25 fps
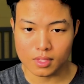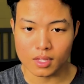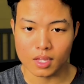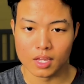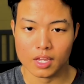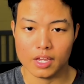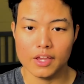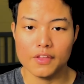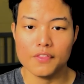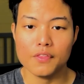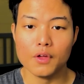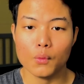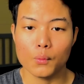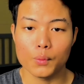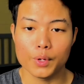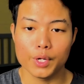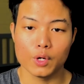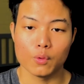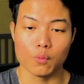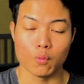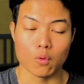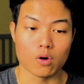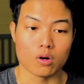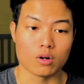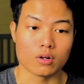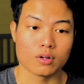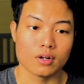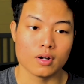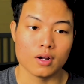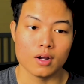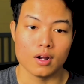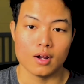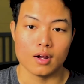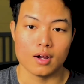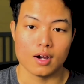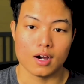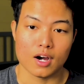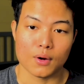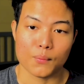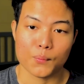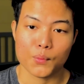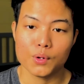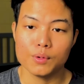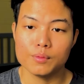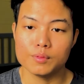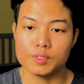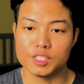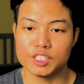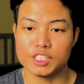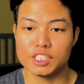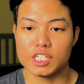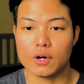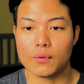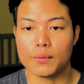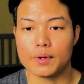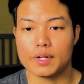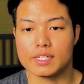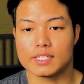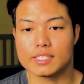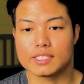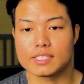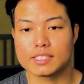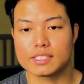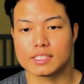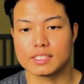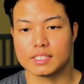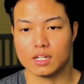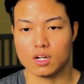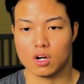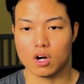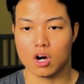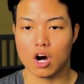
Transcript: In the real world, prompt engineering is